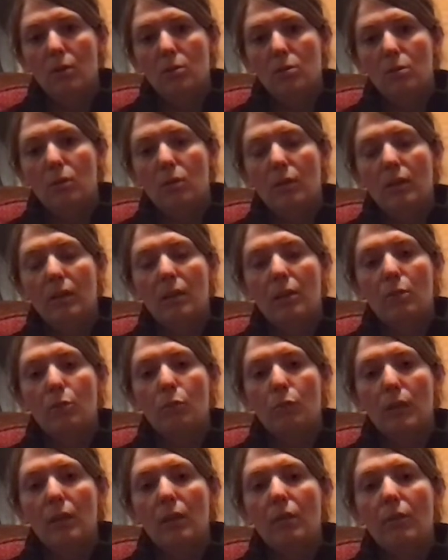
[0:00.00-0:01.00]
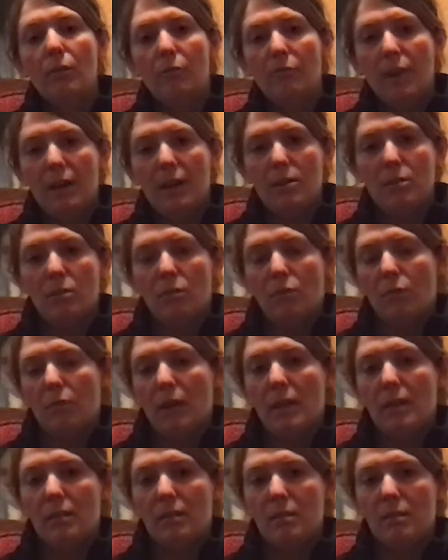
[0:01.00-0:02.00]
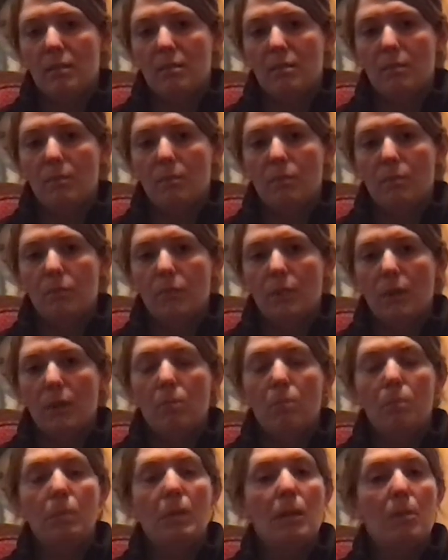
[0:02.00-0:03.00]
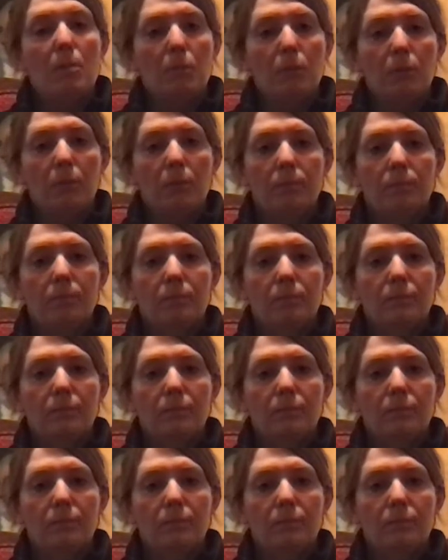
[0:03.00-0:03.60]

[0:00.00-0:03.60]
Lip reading: to look at the real effects of racism on people,